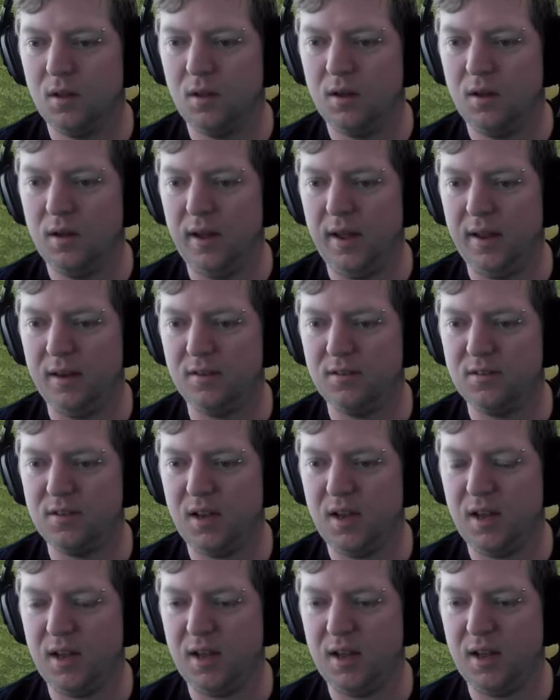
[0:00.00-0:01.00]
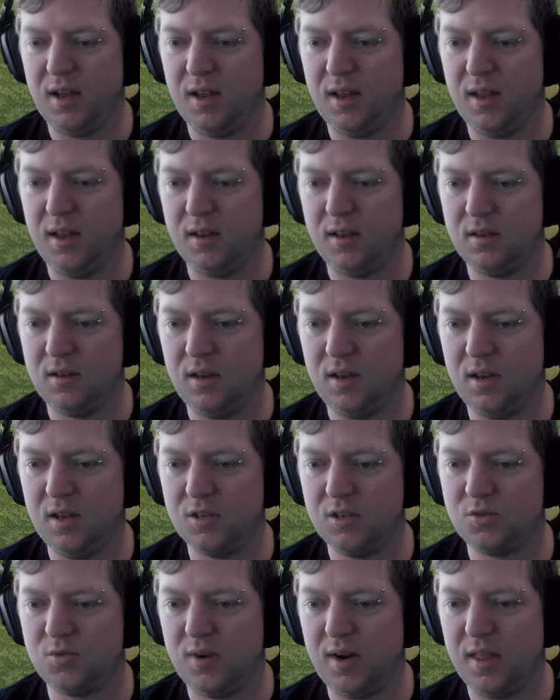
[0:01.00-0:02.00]
And it
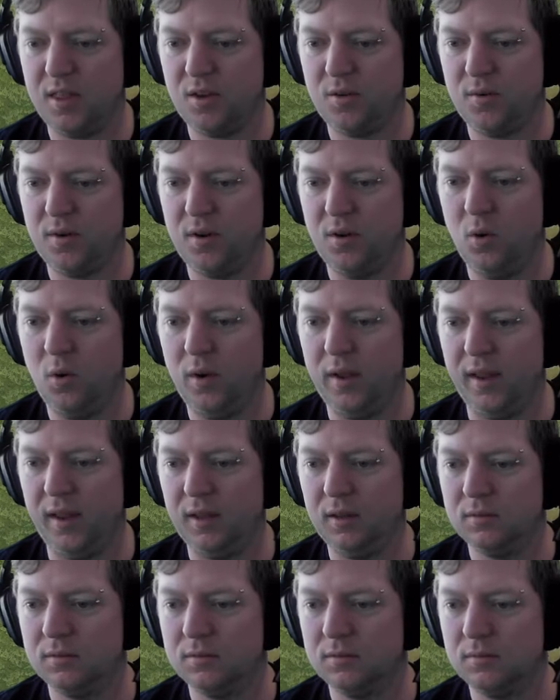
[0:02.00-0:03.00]
is rather annoying,